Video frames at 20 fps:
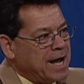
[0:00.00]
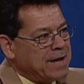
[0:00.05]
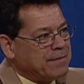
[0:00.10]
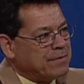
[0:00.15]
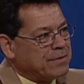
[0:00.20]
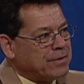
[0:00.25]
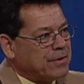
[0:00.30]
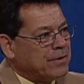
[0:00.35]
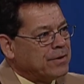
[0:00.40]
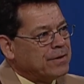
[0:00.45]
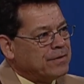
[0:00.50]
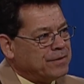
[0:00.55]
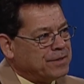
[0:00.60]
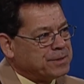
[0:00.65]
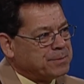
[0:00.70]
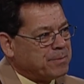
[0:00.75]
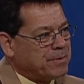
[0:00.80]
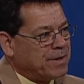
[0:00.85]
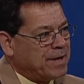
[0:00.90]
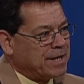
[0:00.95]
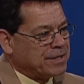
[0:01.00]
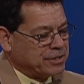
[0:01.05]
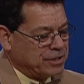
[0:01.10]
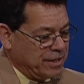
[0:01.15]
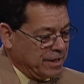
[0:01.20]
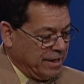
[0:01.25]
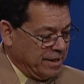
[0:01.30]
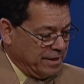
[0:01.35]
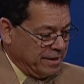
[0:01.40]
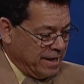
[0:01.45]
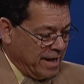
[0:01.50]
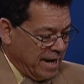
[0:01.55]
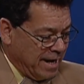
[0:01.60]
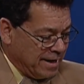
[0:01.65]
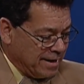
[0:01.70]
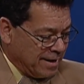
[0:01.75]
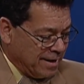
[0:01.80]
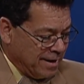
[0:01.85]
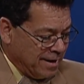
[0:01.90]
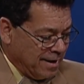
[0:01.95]
haven't heard of this yeah. production, and
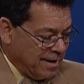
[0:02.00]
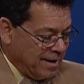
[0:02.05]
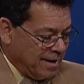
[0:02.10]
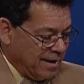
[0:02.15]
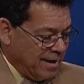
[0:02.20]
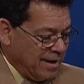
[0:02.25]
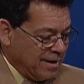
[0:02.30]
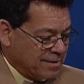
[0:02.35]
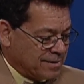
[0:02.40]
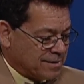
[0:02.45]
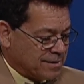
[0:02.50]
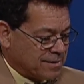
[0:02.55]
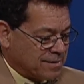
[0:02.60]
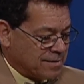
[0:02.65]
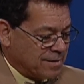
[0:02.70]
yet it's